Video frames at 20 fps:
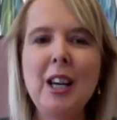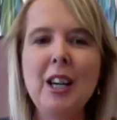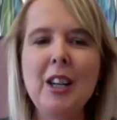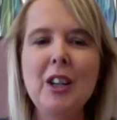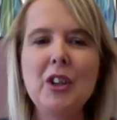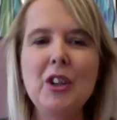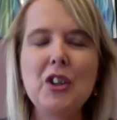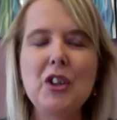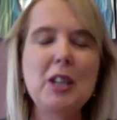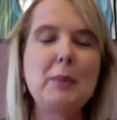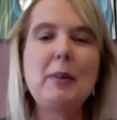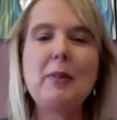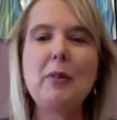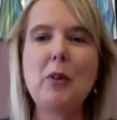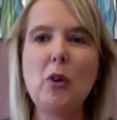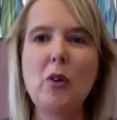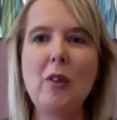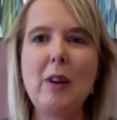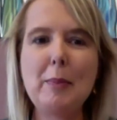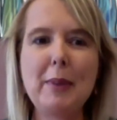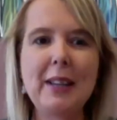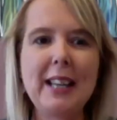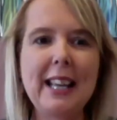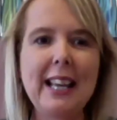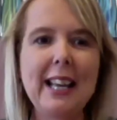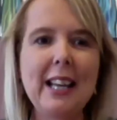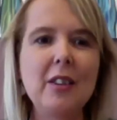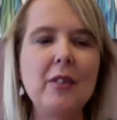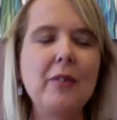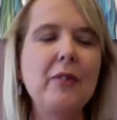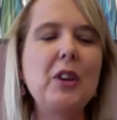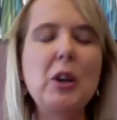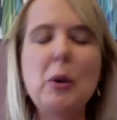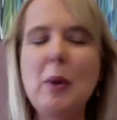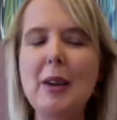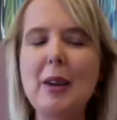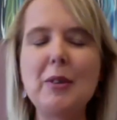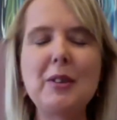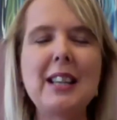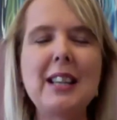Just before I begin, a few
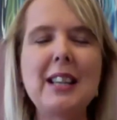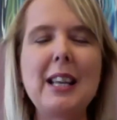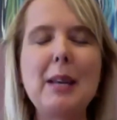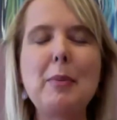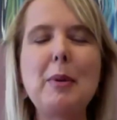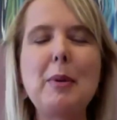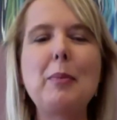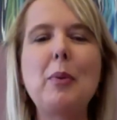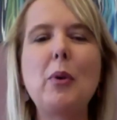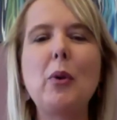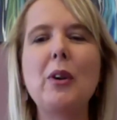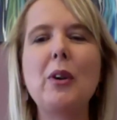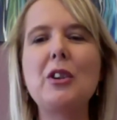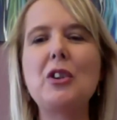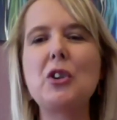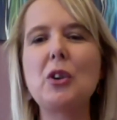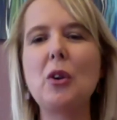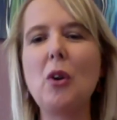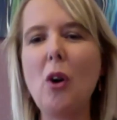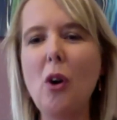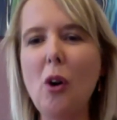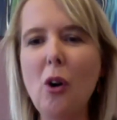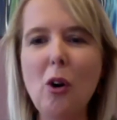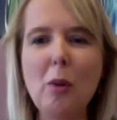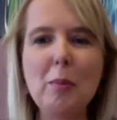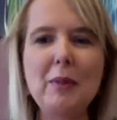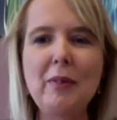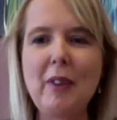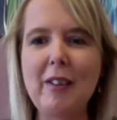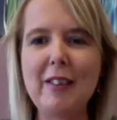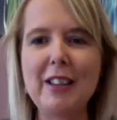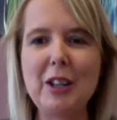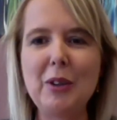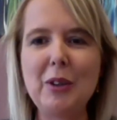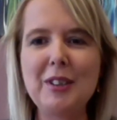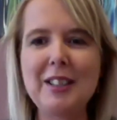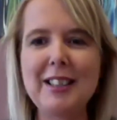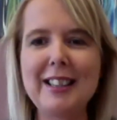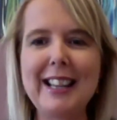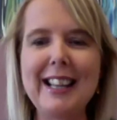housekeeping points. You'll all be very
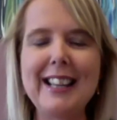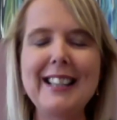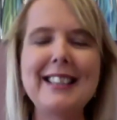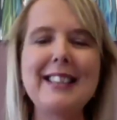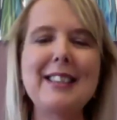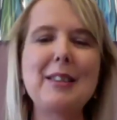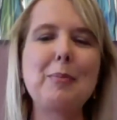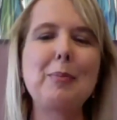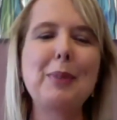used to this.